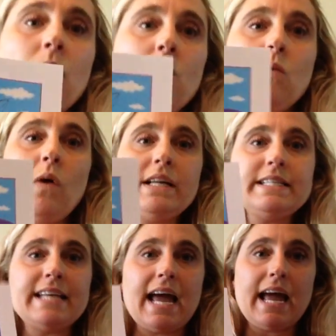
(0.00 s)
One
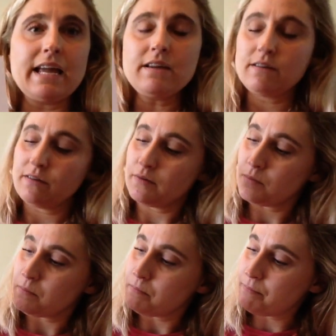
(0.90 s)
day,
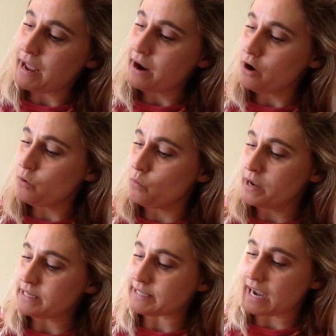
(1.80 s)
Bear
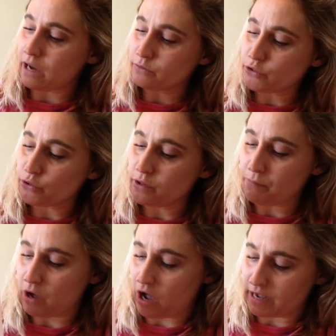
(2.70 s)
went down to the
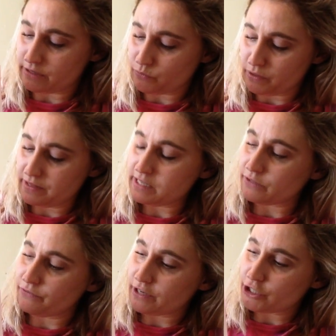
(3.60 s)
pond with
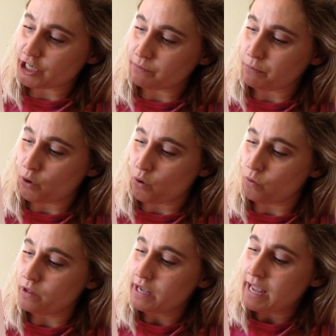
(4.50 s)
his fishing
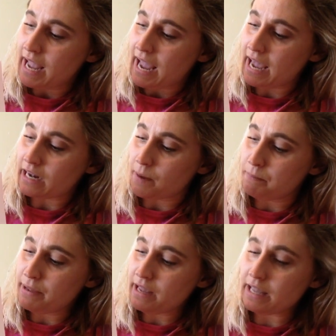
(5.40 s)
pole and
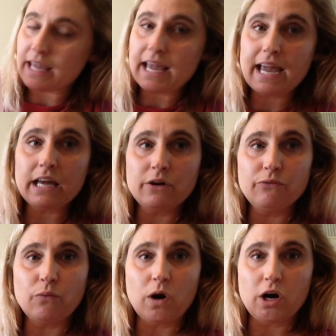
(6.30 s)
a big can
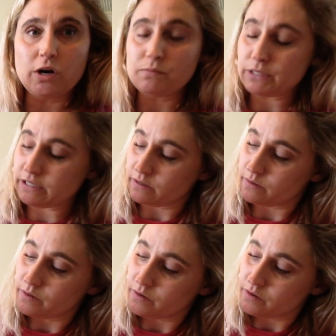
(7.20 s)
of worms.
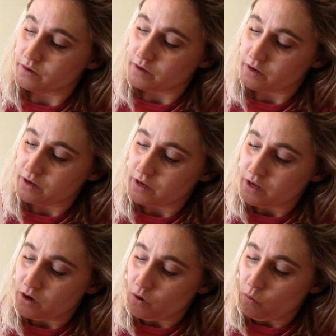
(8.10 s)

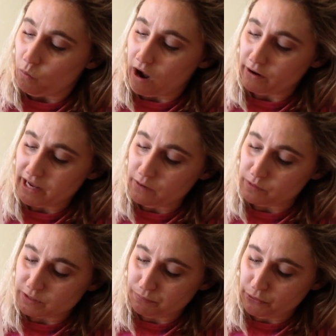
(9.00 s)
While he
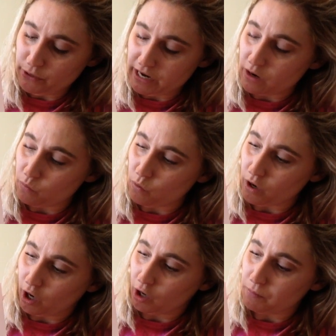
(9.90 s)
was putting a
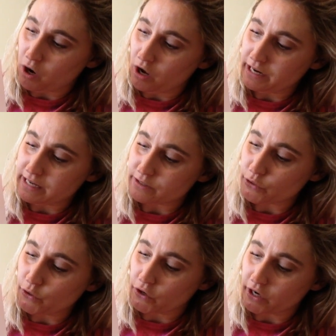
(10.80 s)
worm on his
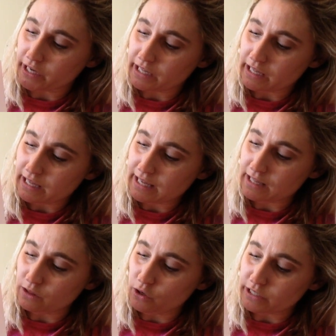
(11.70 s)
hook,
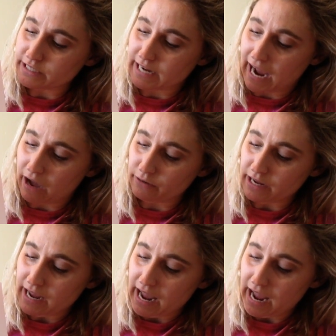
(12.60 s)
he looked down
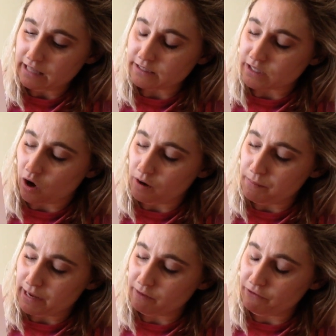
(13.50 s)
and saw a
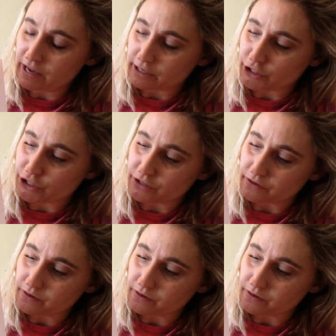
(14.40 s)
big fish.